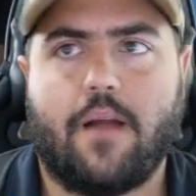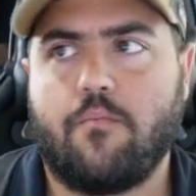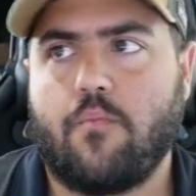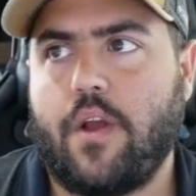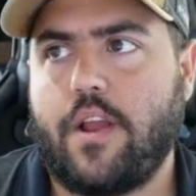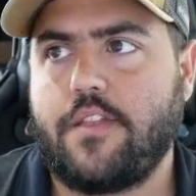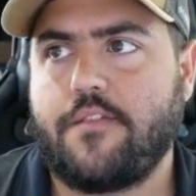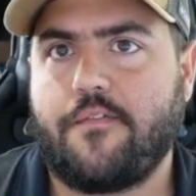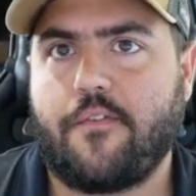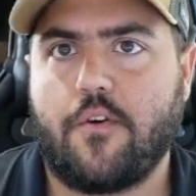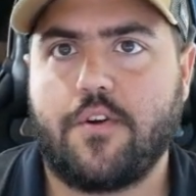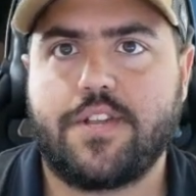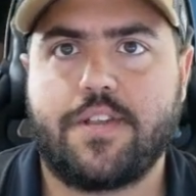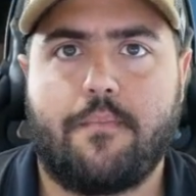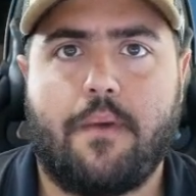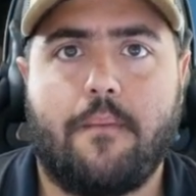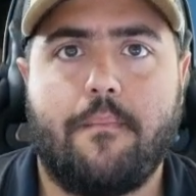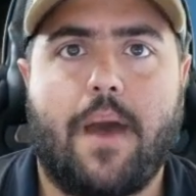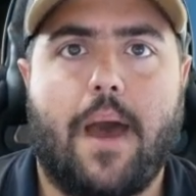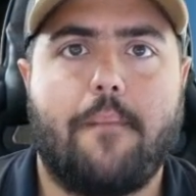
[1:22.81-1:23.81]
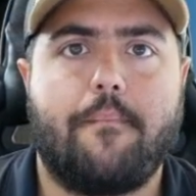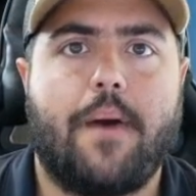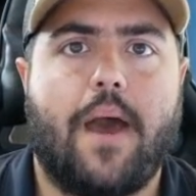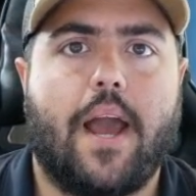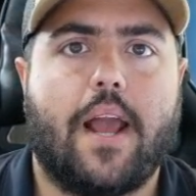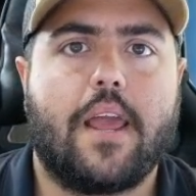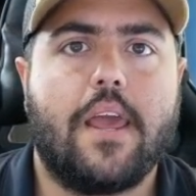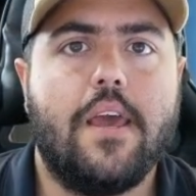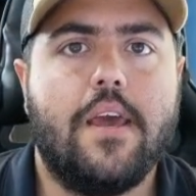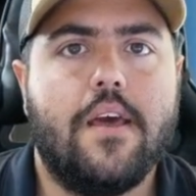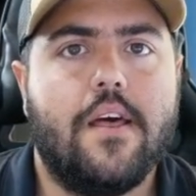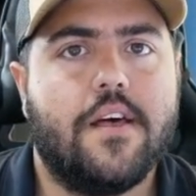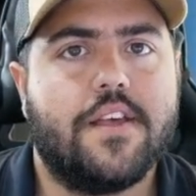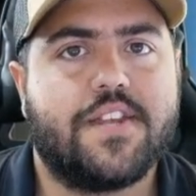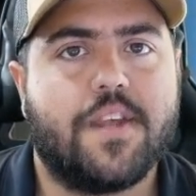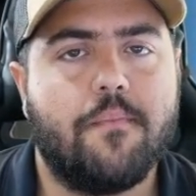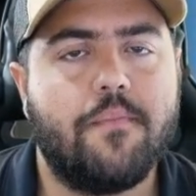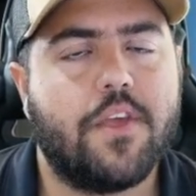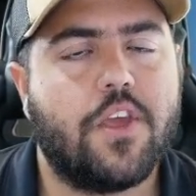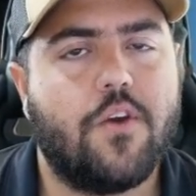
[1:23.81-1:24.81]
I'm ranked first in my map pack.
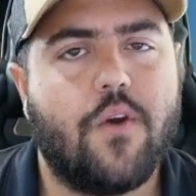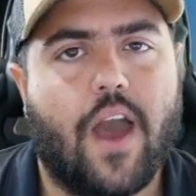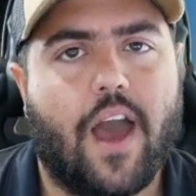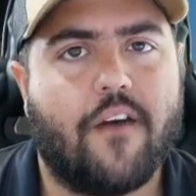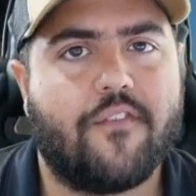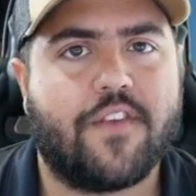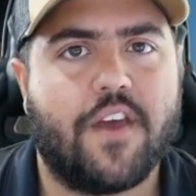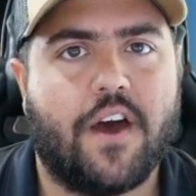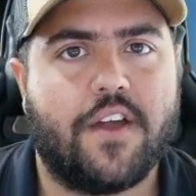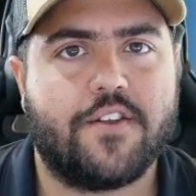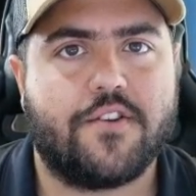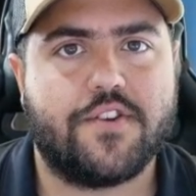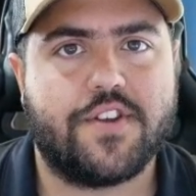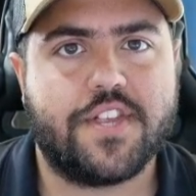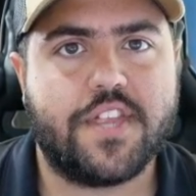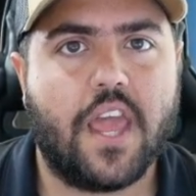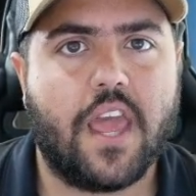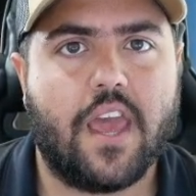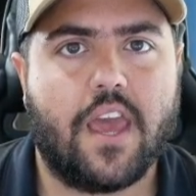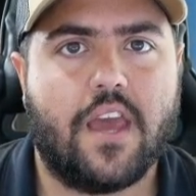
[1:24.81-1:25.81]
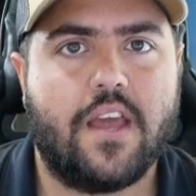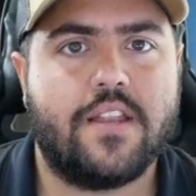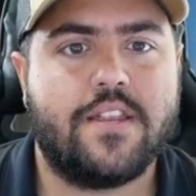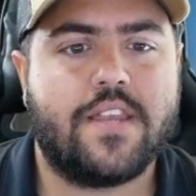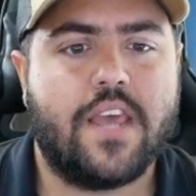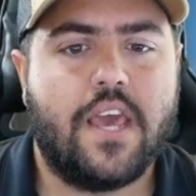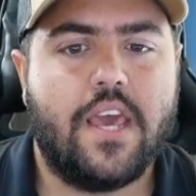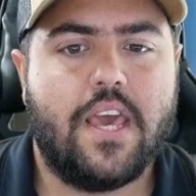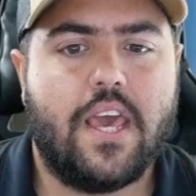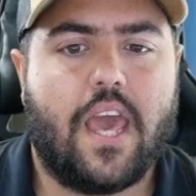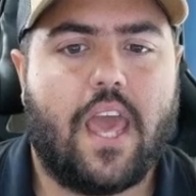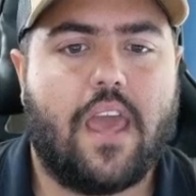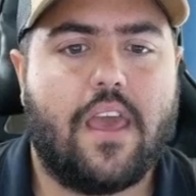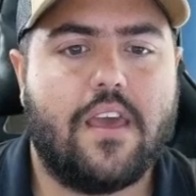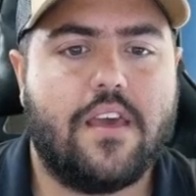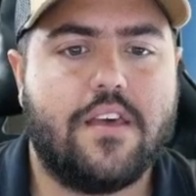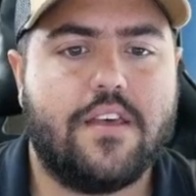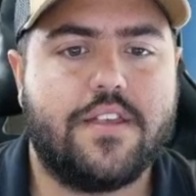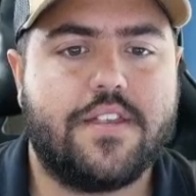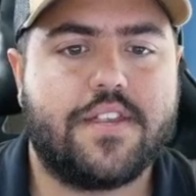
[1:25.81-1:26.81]
Something you have to understand
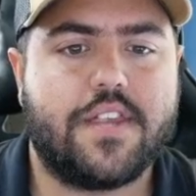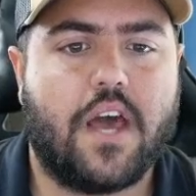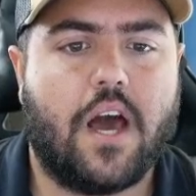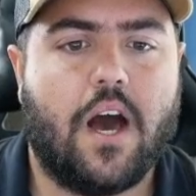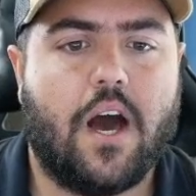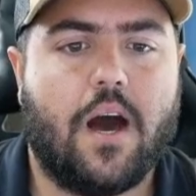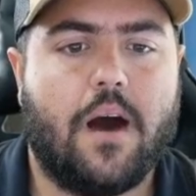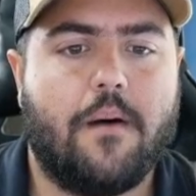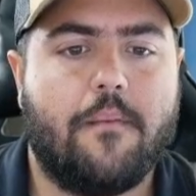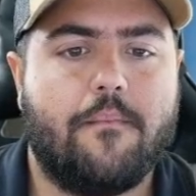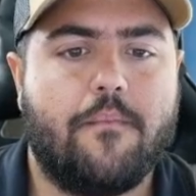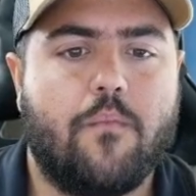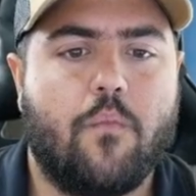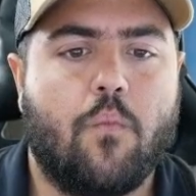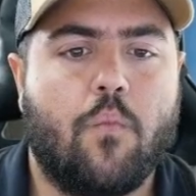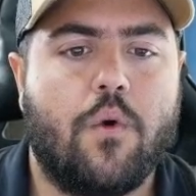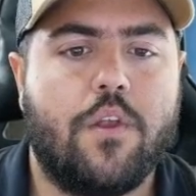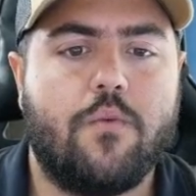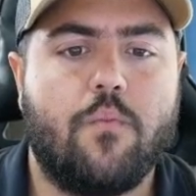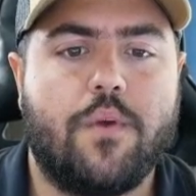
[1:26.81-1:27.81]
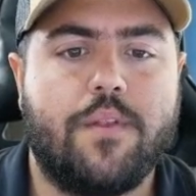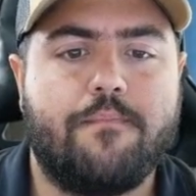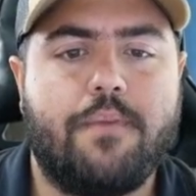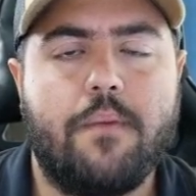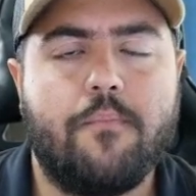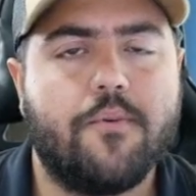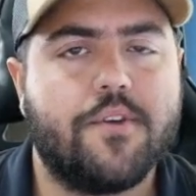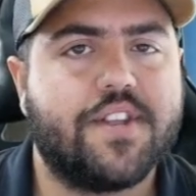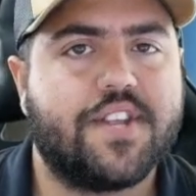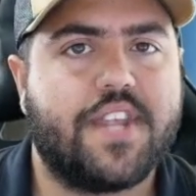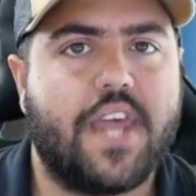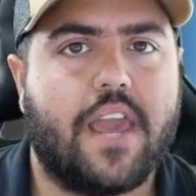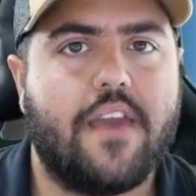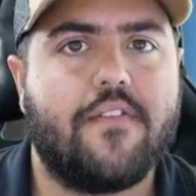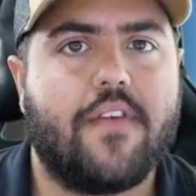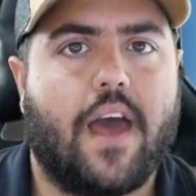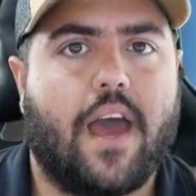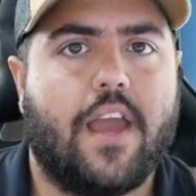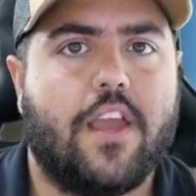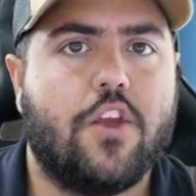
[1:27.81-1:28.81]
is when people say
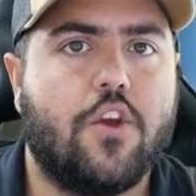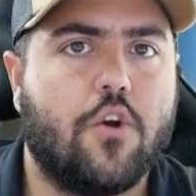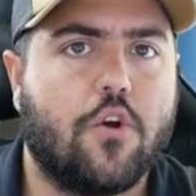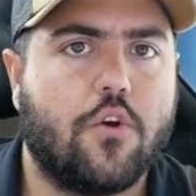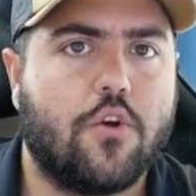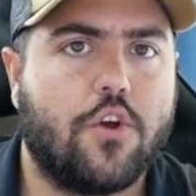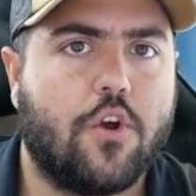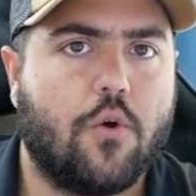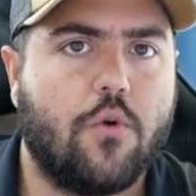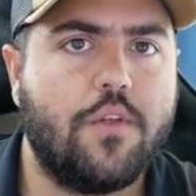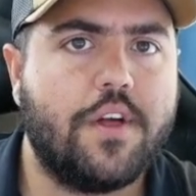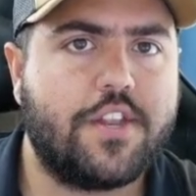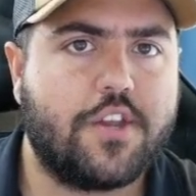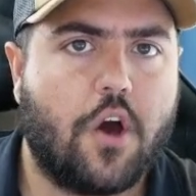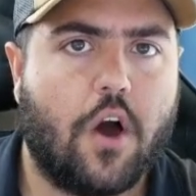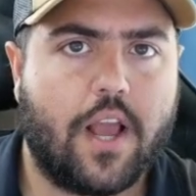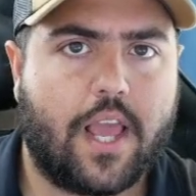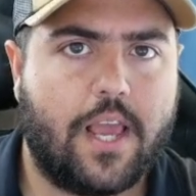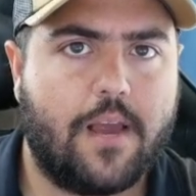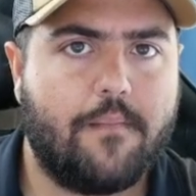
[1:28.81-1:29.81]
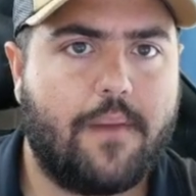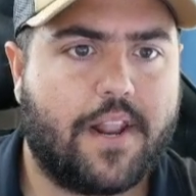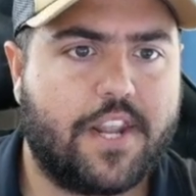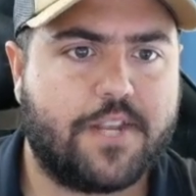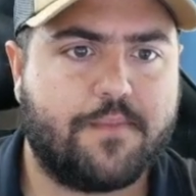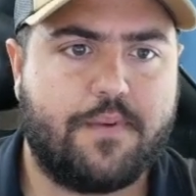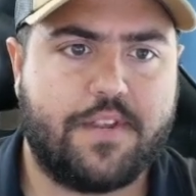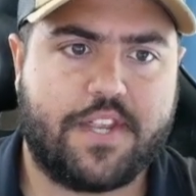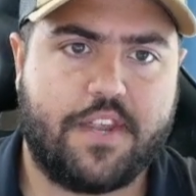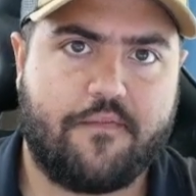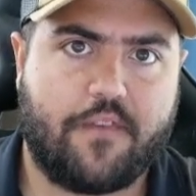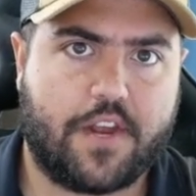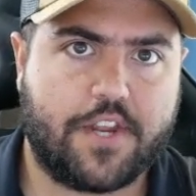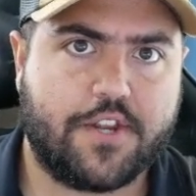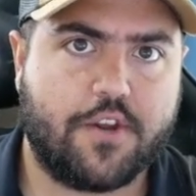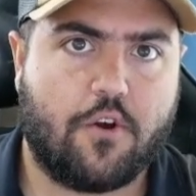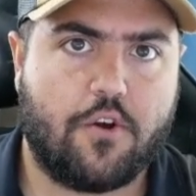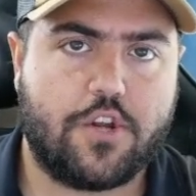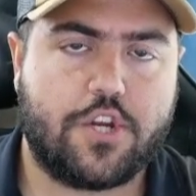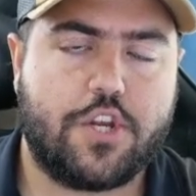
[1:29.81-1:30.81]
that, you're only talking about a specific
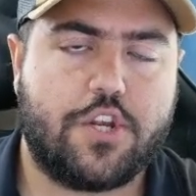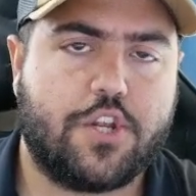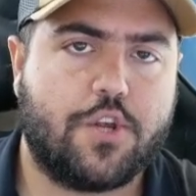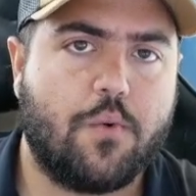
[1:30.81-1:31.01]
search.